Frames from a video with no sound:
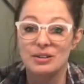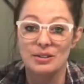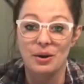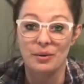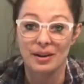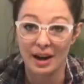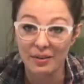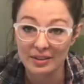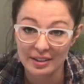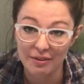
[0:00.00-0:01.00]
So now
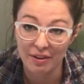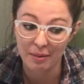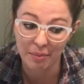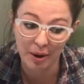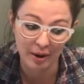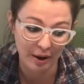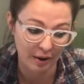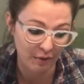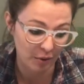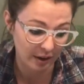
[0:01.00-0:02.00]
it's the fun part
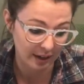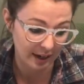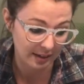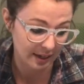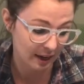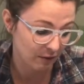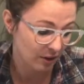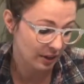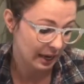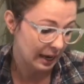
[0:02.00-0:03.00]
of organizing
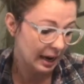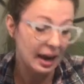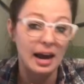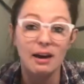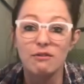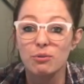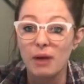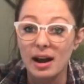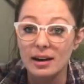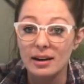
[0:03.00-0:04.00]
everything. I have
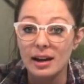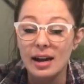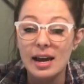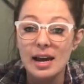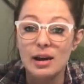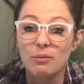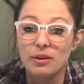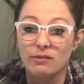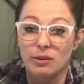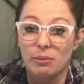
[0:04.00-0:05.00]
read in one
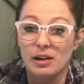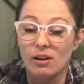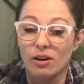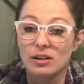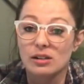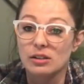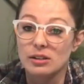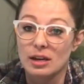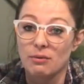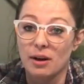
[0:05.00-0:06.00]
of the many articles
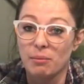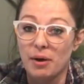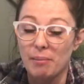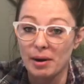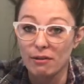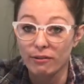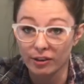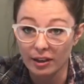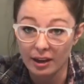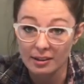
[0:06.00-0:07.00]
I read prepping for
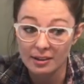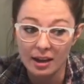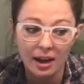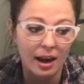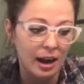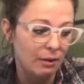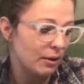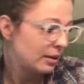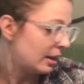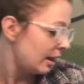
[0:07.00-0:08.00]
this, I
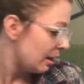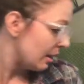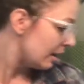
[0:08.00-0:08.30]
read that it